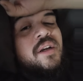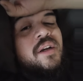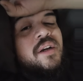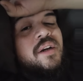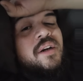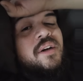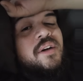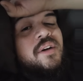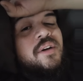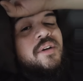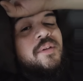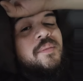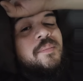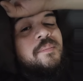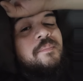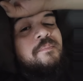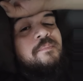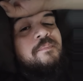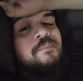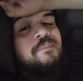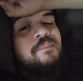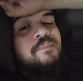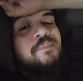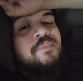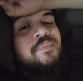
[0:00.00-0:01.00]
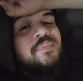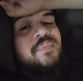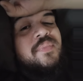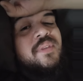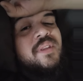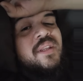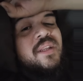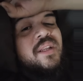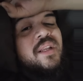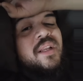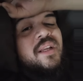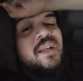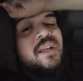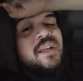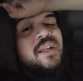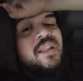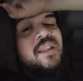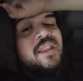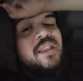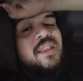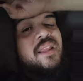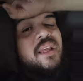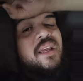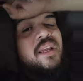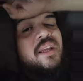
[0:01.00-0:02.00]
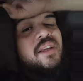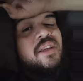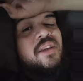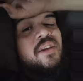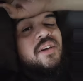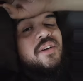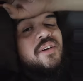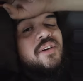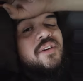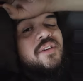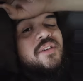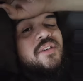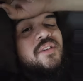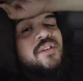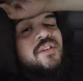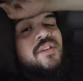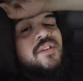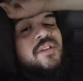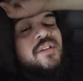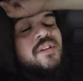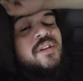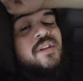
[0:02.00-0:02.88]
Um thank y'all